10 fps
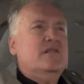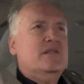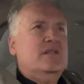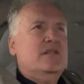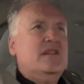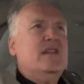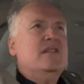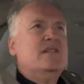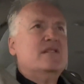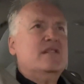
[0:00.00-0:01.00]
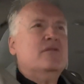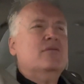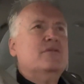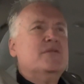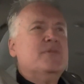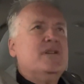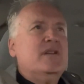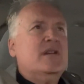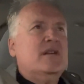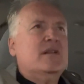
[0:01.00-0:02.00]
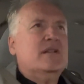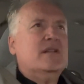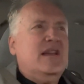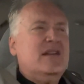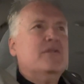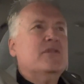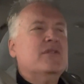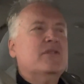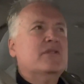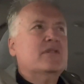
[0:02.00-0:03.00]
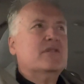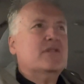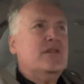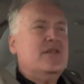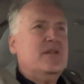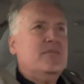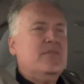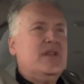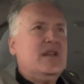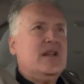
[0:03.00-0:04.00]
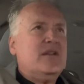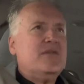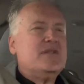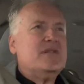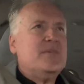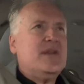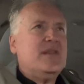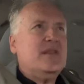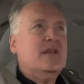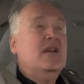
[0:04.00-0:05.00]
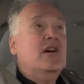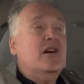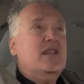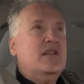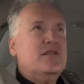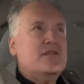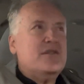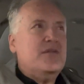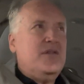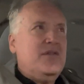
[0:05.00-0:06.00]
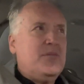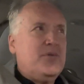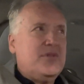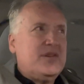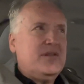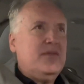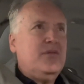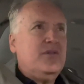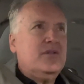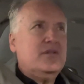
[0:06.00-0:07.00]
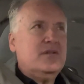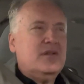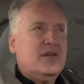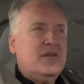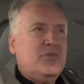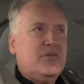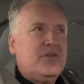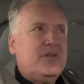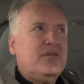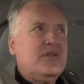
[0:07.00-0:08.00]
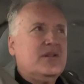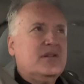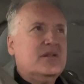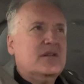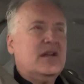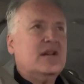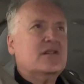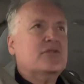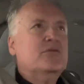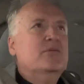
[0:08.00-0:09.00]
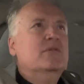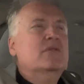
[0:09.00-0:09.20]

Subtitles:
you tend still to be an activist. So I don't think being an activist is a bad thing. I think conservatives are progressives, and I think progressives are too,